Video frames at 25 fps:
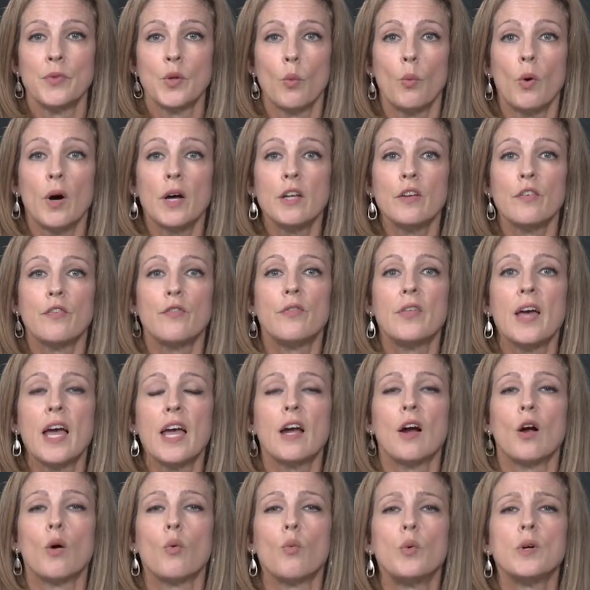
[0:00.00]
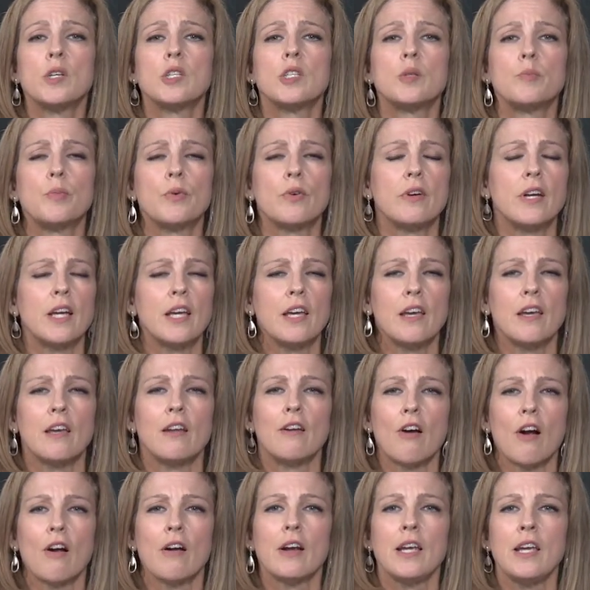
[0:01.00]
What if they are whispering in
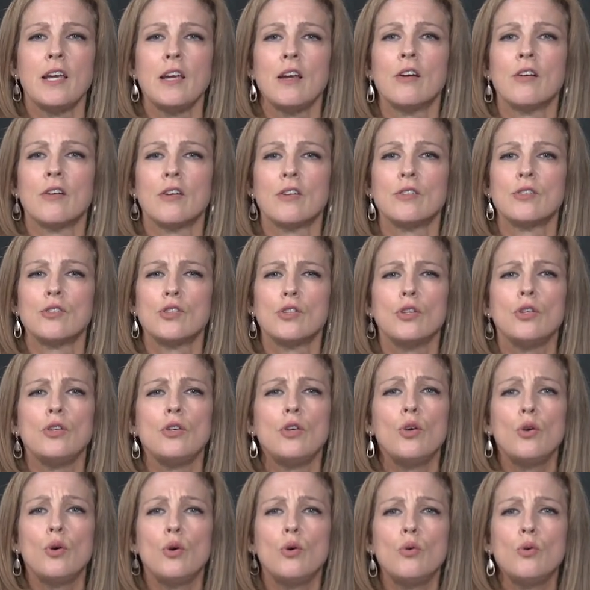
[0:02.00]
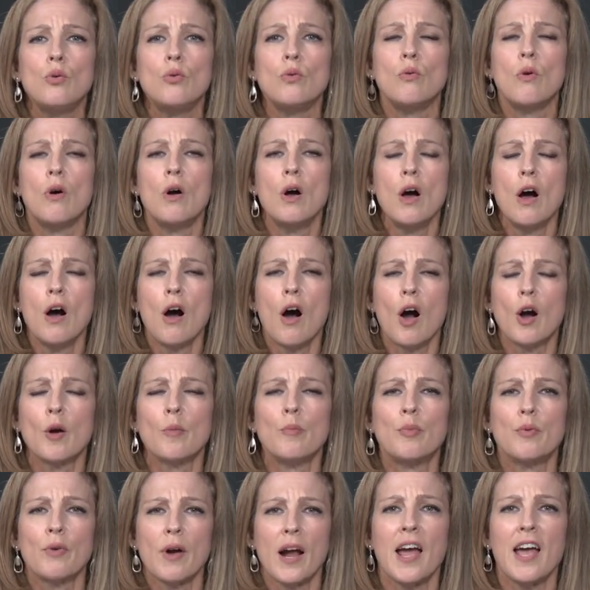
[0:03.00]
our ears, 'You are
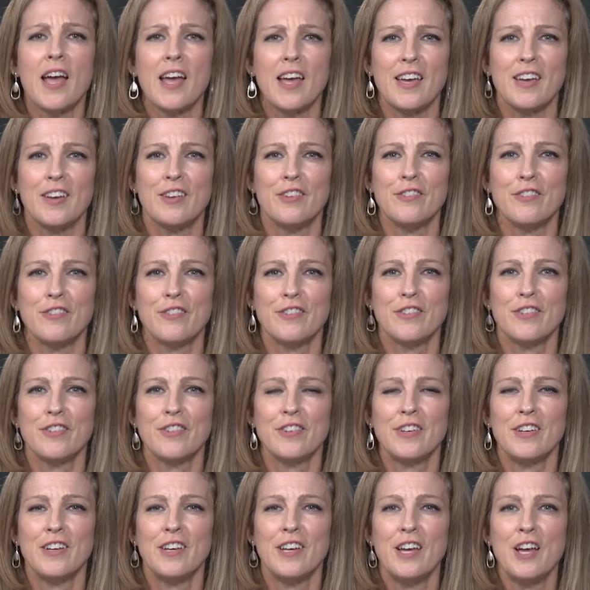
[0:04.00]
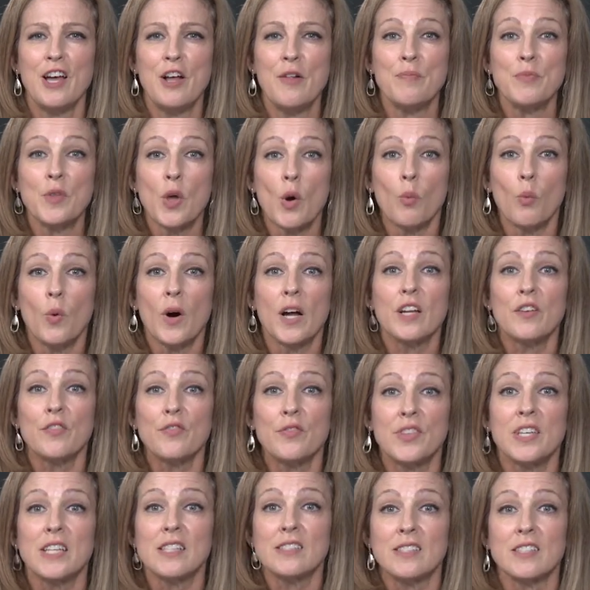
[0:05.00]
brave'? What
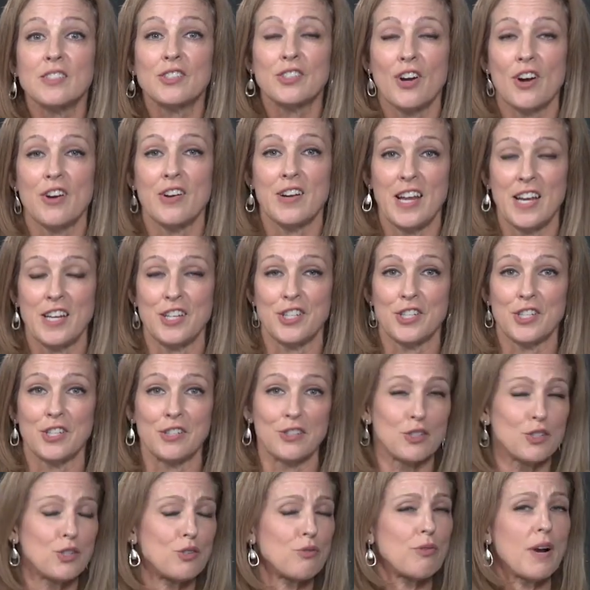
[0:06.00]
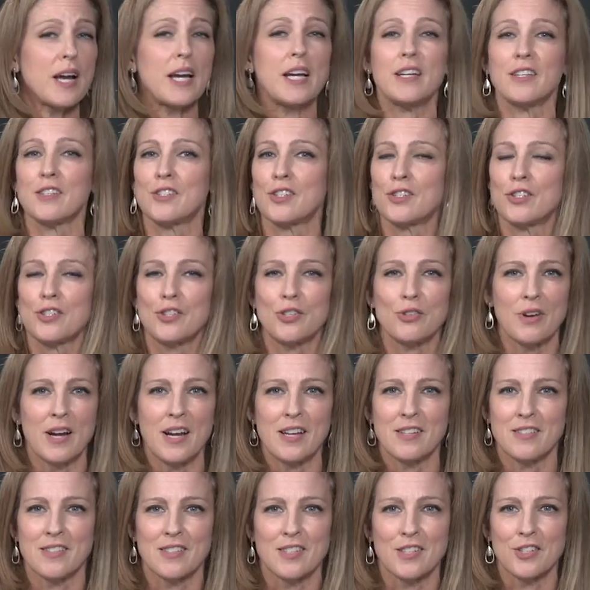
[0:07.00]
if this is our nation's greatest
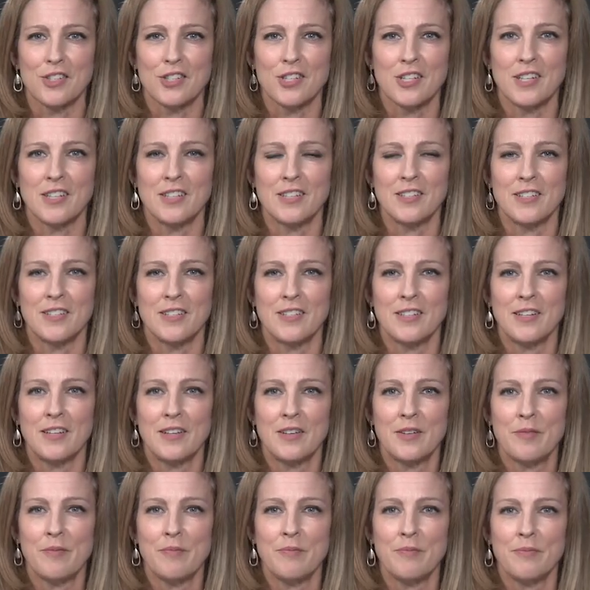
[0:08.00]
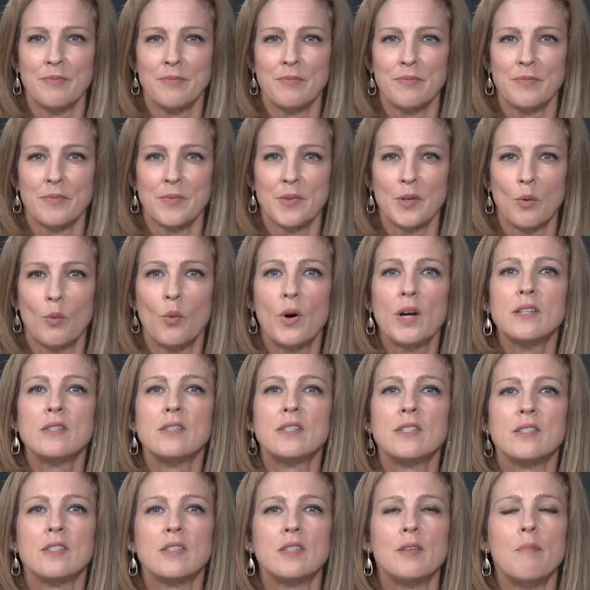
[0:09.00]
transition? What
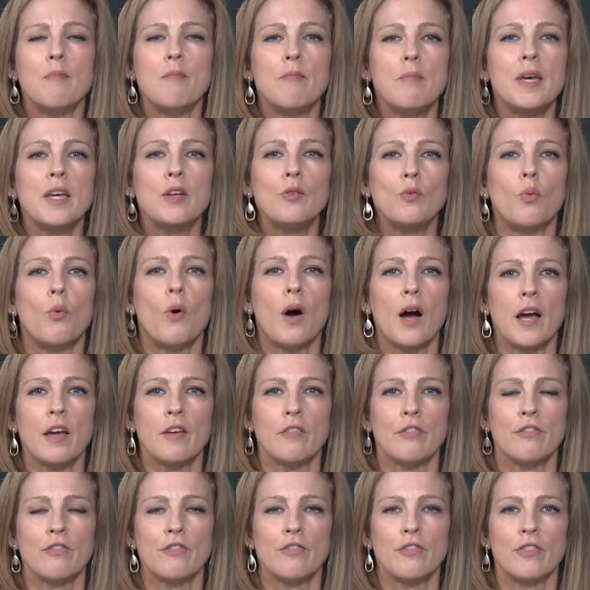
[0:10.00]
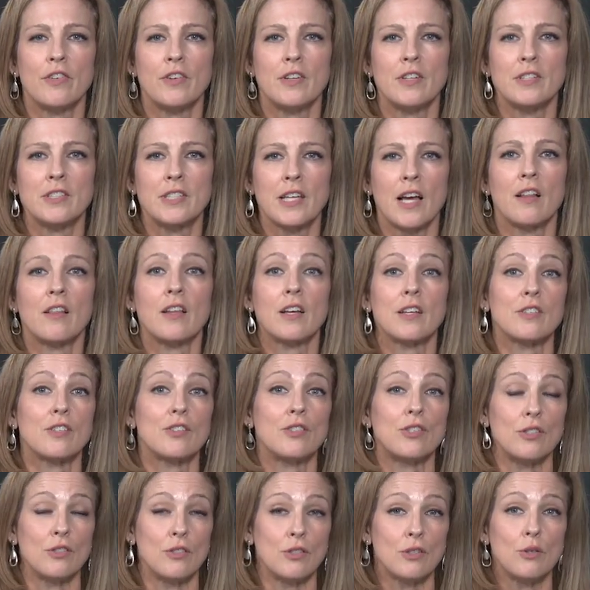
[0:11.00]
does the midwife tell us
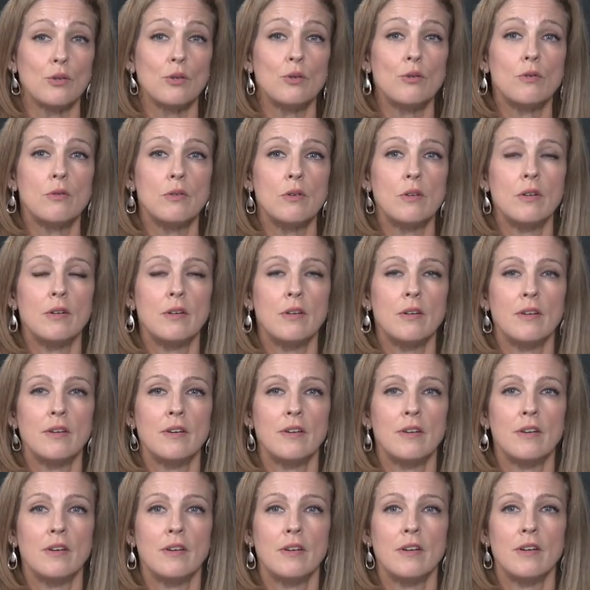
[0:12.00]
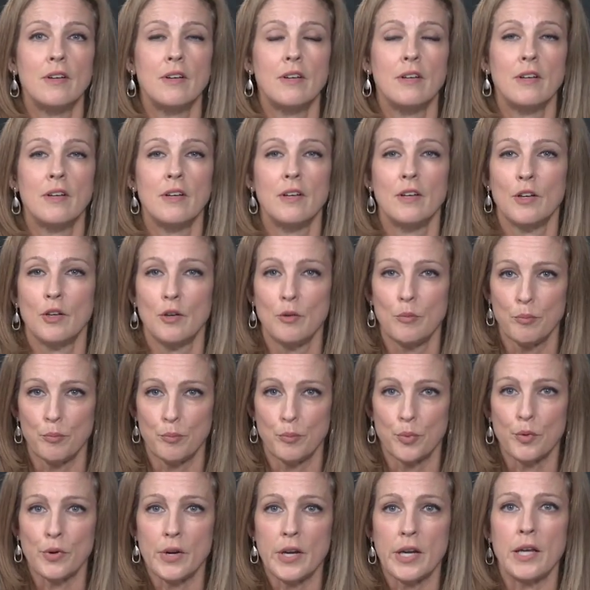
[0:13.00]
to do?
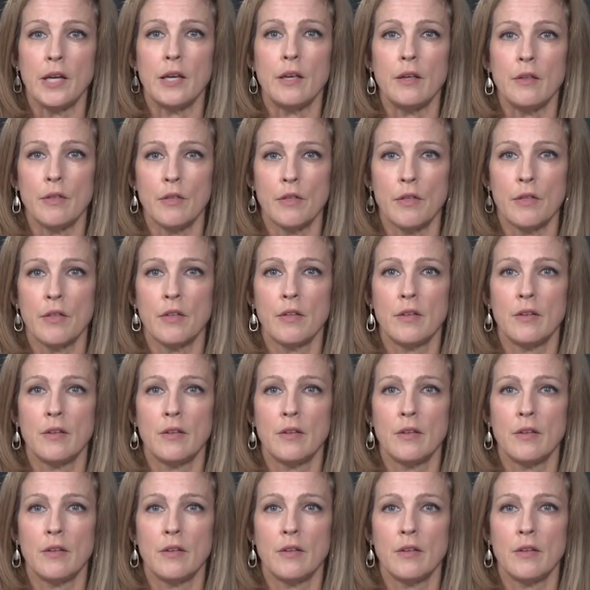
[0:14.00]
Breathe.